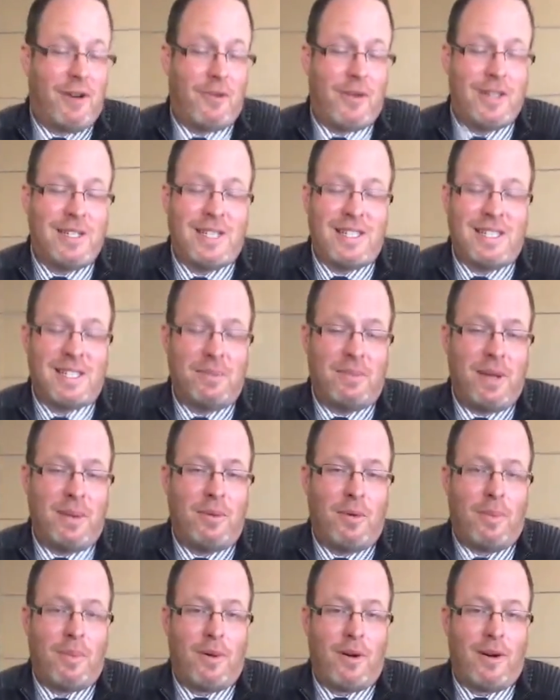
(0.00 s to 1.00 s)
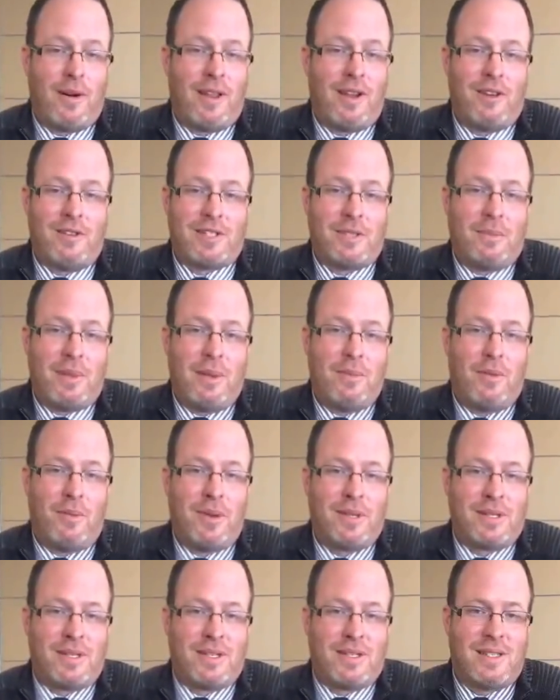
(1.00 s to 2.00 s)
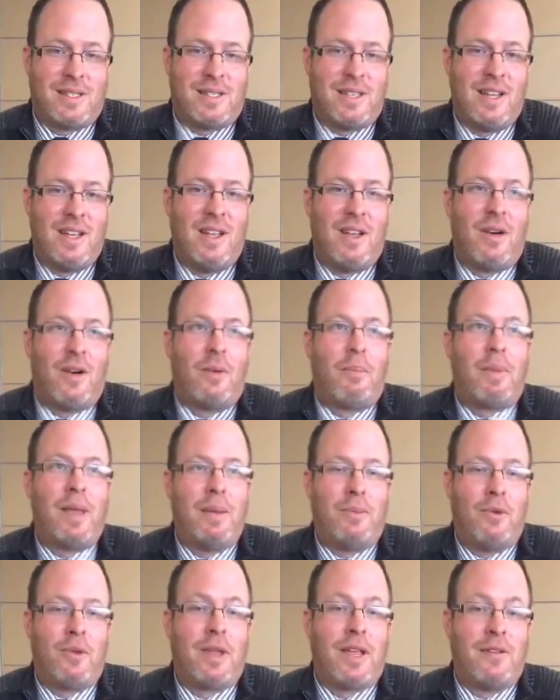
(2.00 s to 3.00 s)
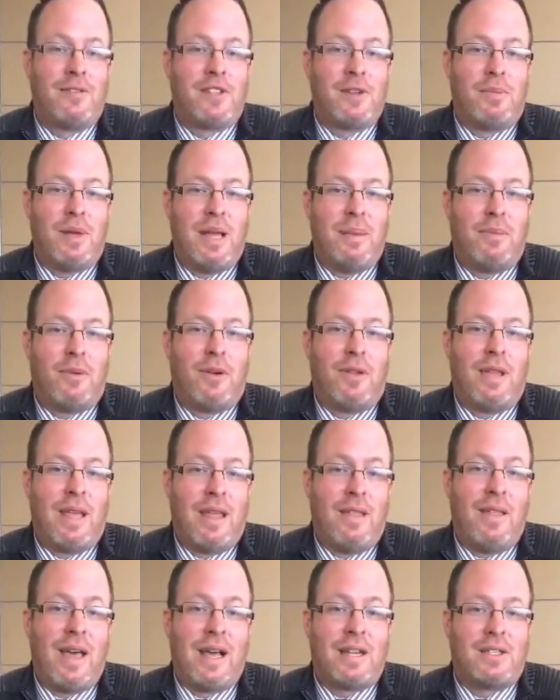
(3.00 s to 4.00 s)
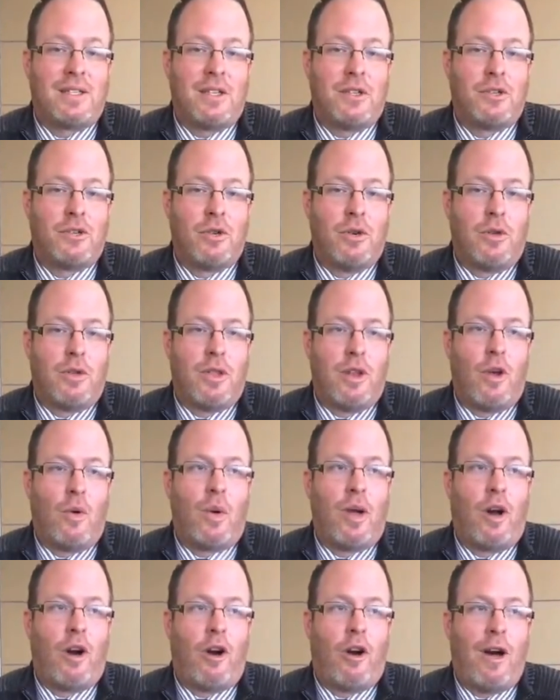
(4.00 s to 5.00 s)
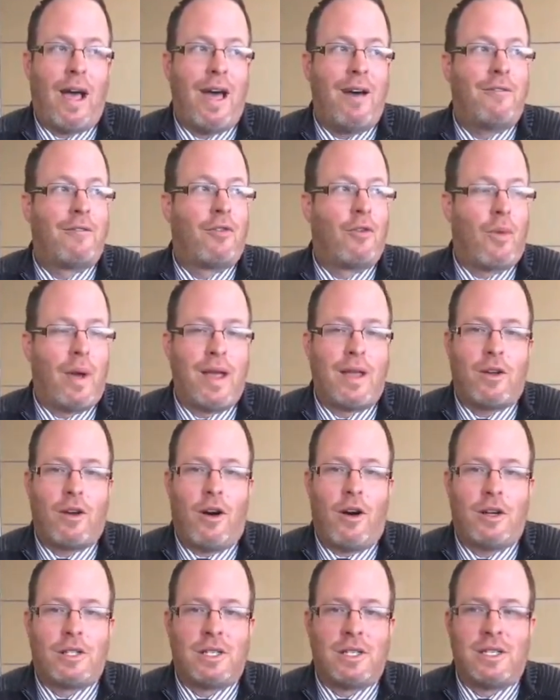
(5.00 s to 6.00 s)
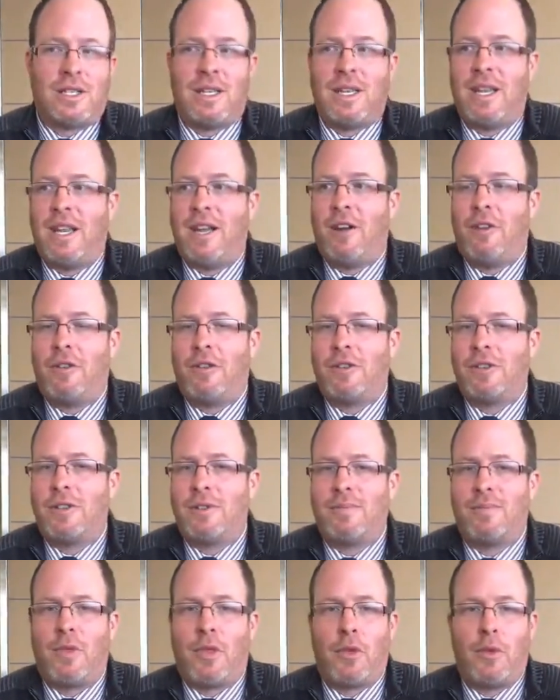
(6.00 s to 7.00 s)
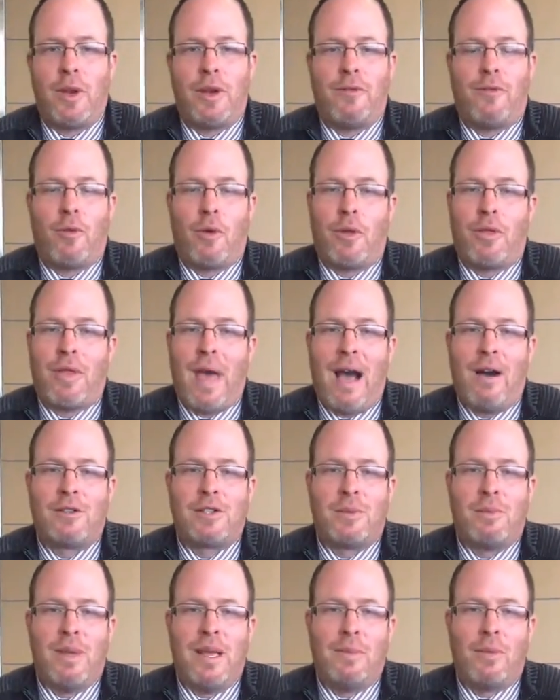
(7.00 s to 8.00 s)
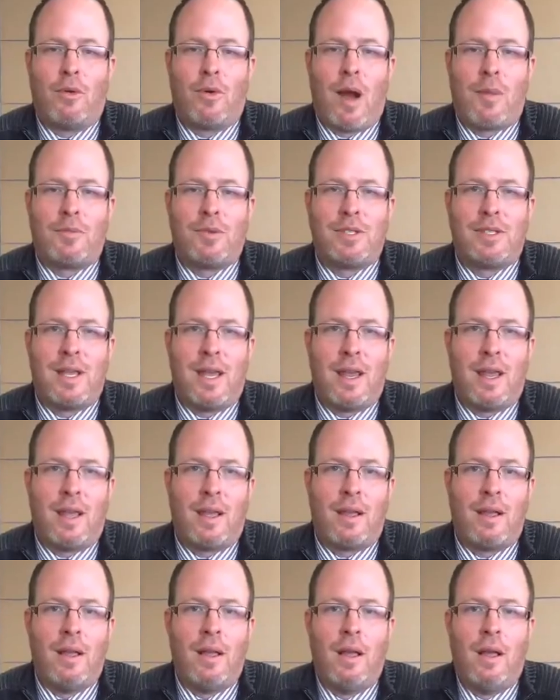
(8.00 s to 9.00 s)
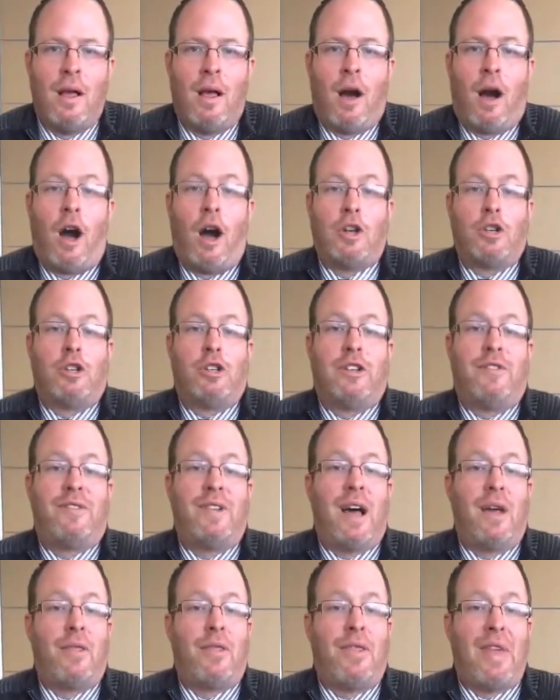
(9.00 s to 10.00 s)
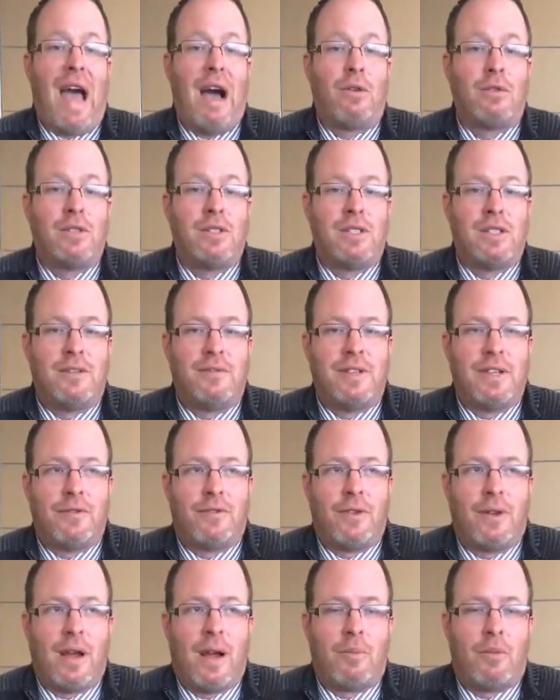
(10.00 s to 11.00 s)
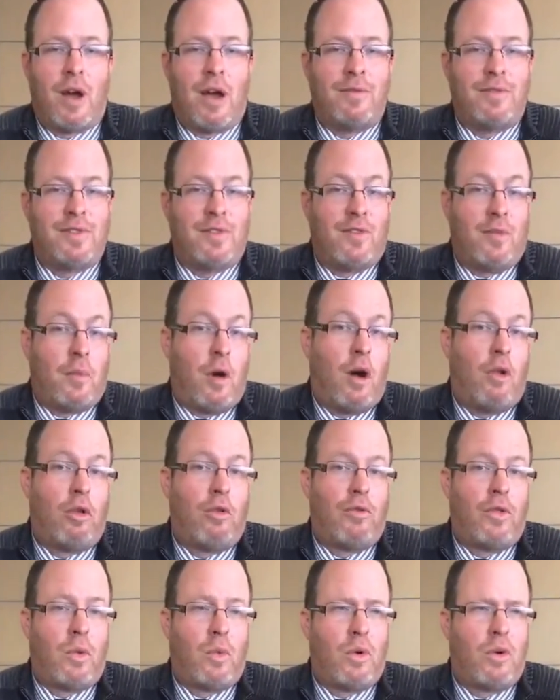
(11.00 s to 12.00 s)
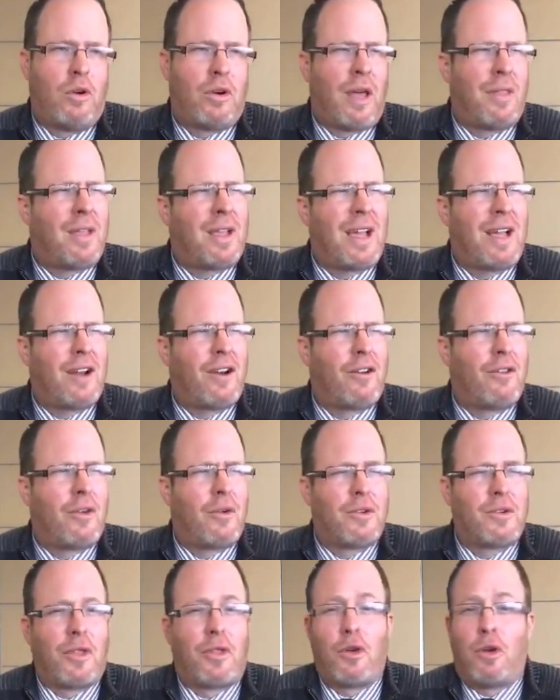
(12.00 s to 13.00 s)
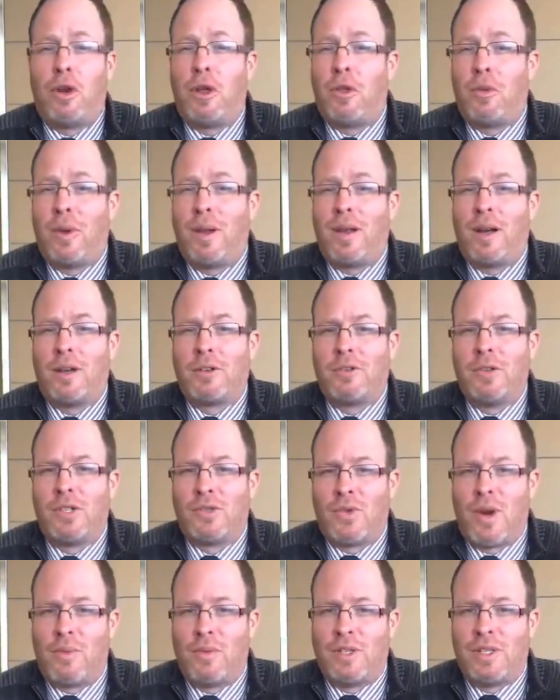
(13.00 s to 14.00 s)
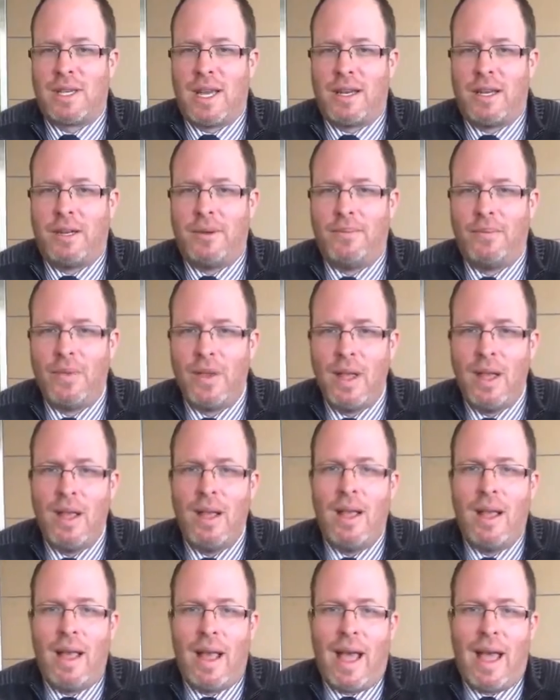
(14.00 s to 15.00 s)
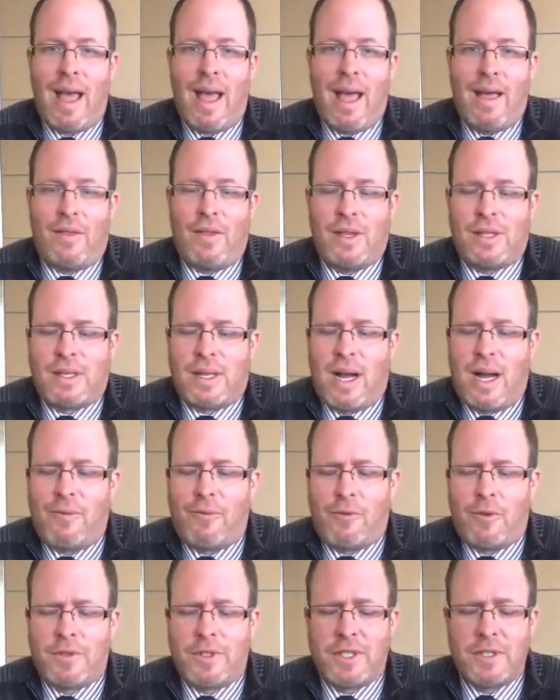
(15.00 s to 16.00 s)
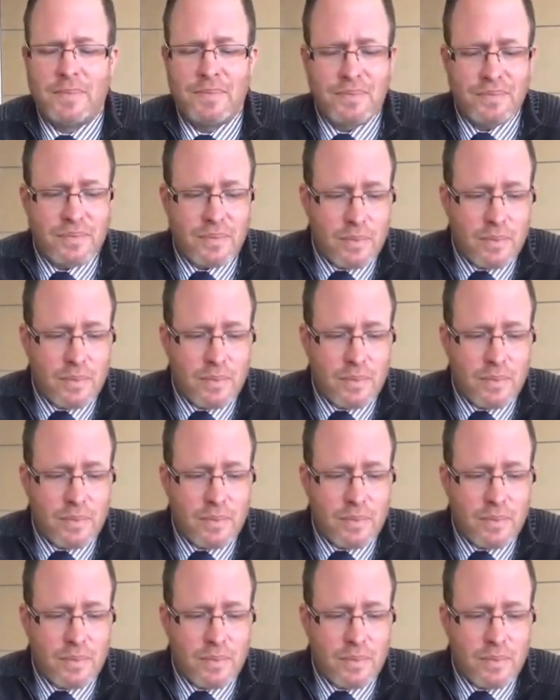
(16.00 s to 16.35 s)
Fundraising is a people, per, you know, it's a people business. Yeah. People give to people, and, and that's the truth. You know, we all have great causes, and here there's three to four thousand people representing hundreds, if not thousands, of different nonprofits from all over the world. I think I heard there were 33 countries represented. Yeah, I saw that at, at this conference.